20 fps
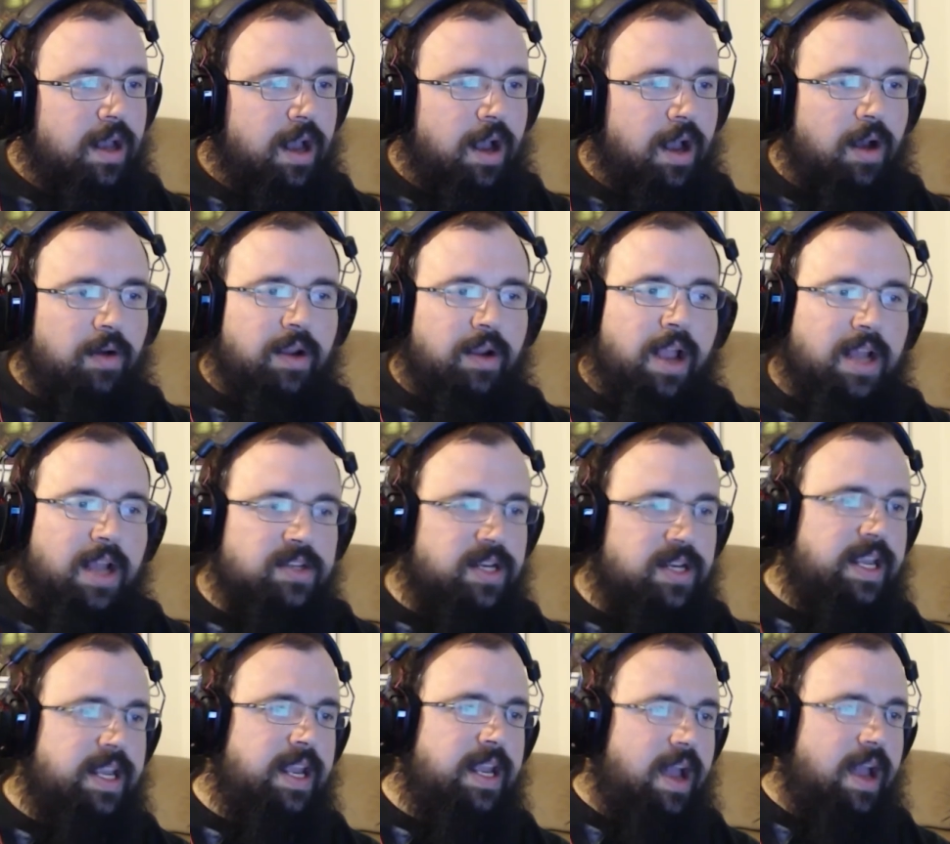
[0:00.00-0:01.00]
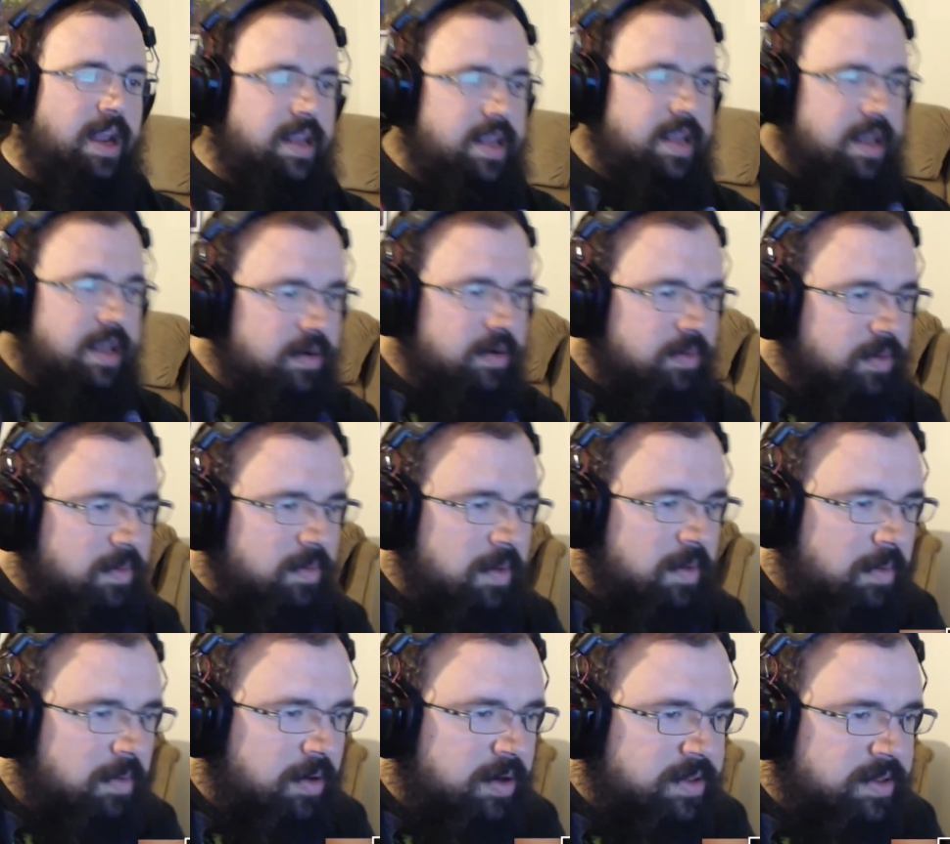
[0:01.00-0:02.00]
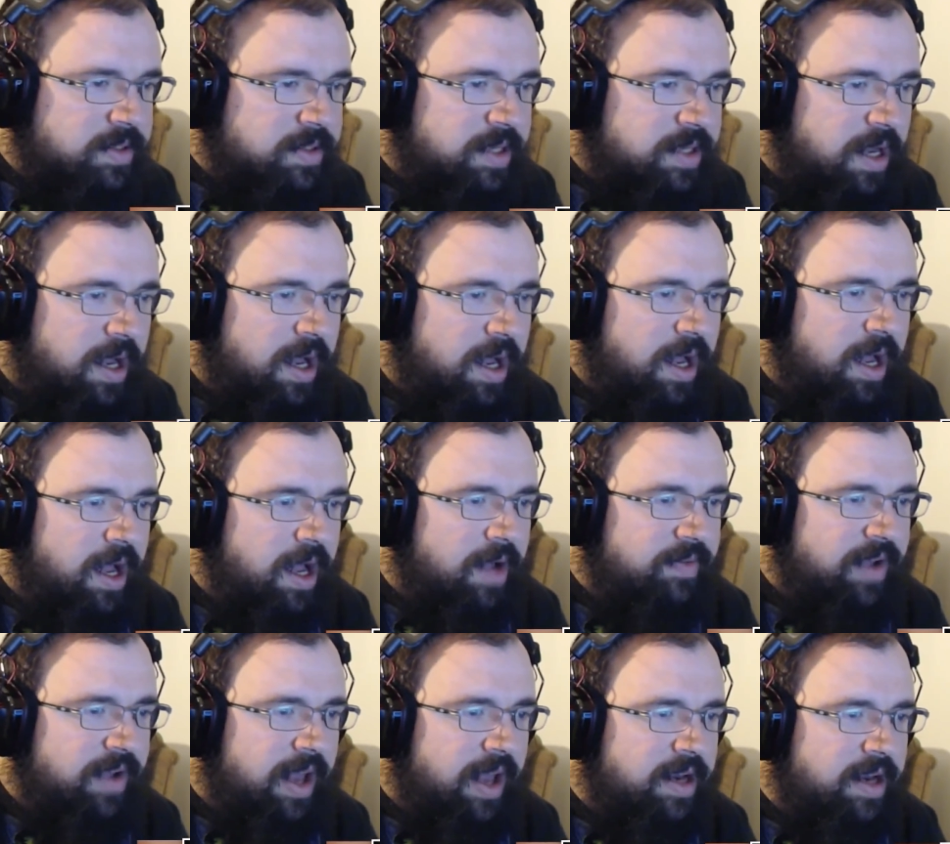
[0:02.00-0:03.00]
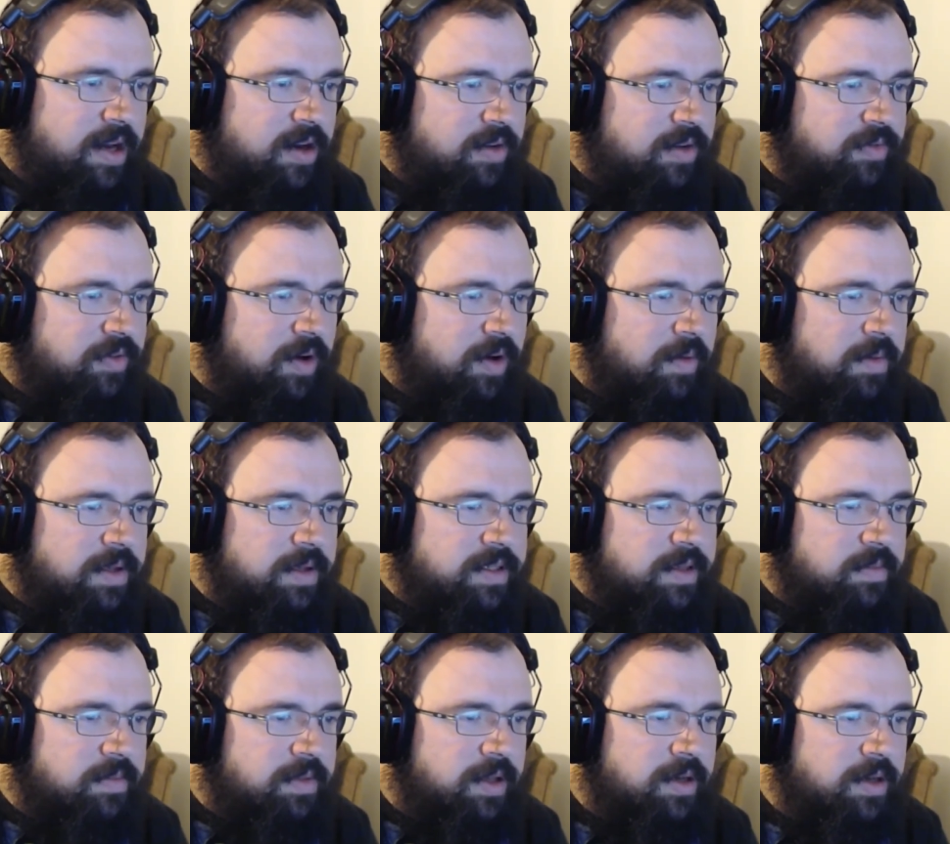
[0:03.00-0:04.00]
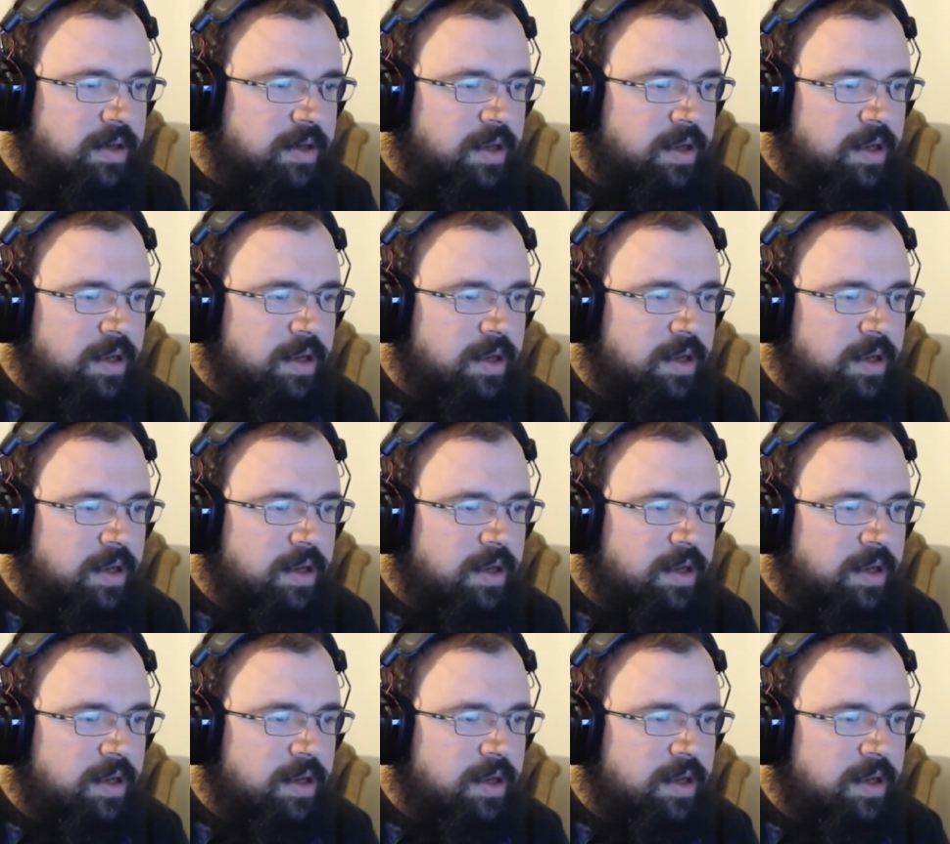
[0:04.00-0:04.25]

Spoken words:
Oh gosh, I can't remember. It's I've got it here in front of me. Something.